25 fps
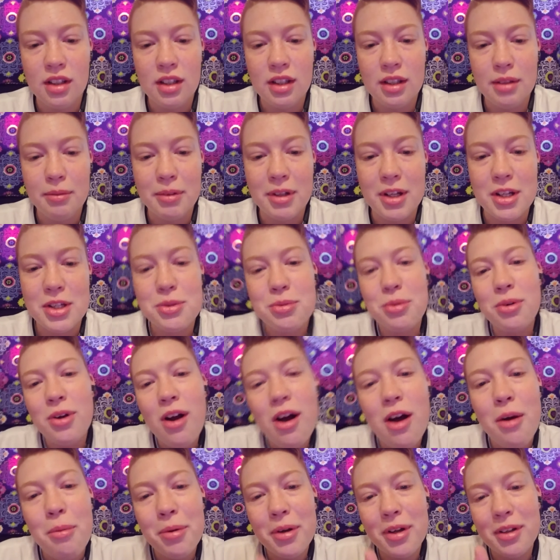Because we're
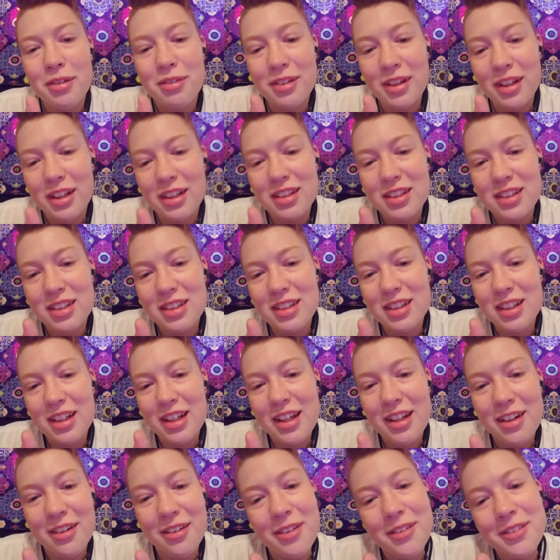all perfect
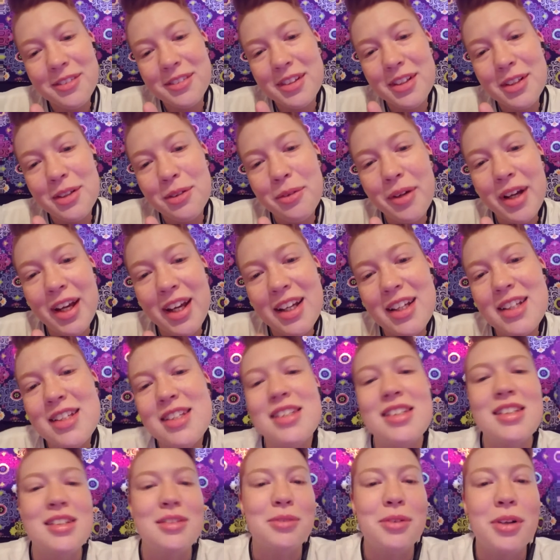in our own little
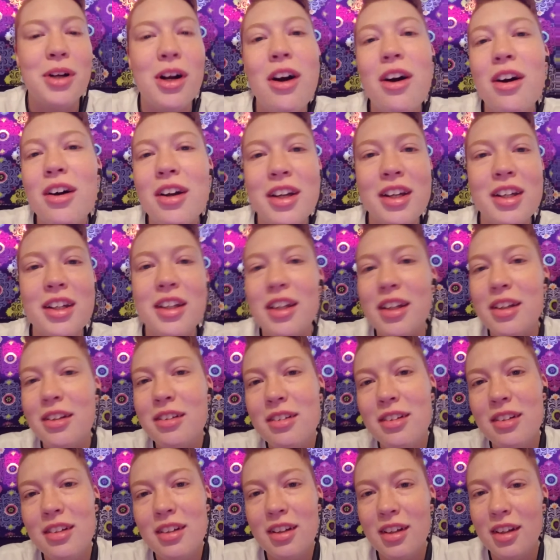ways, and we're all good,
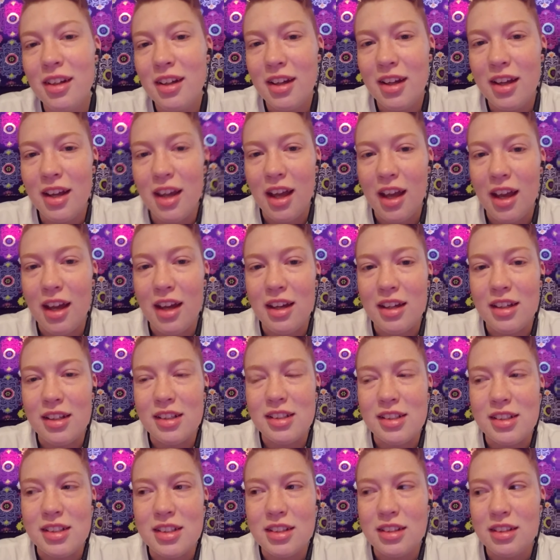
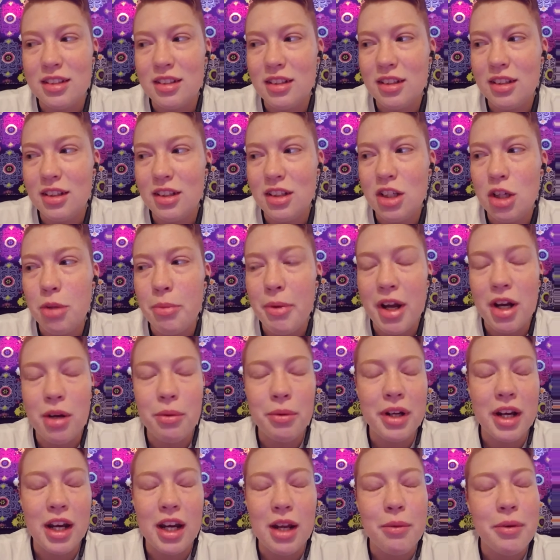and no matter
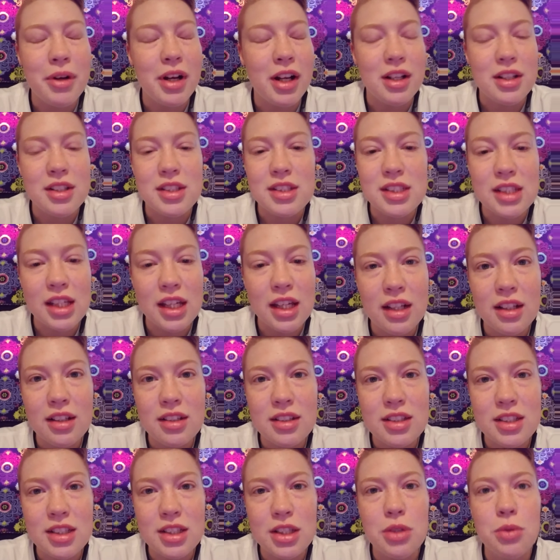what anyone else
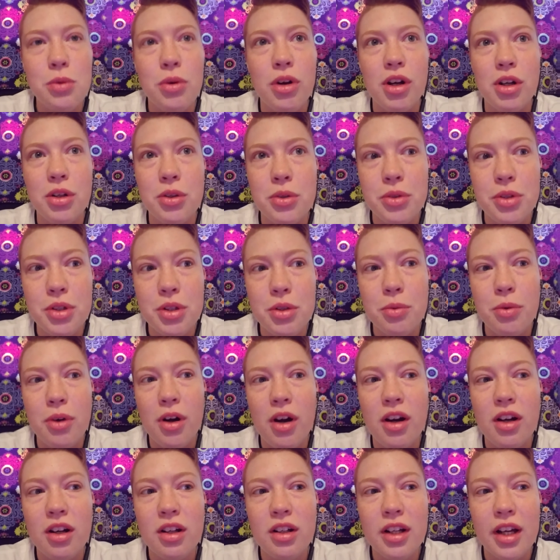thinks, you are who you
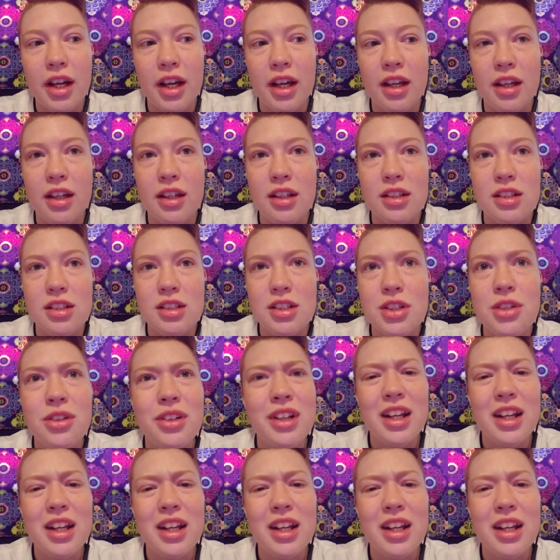are, and you don't need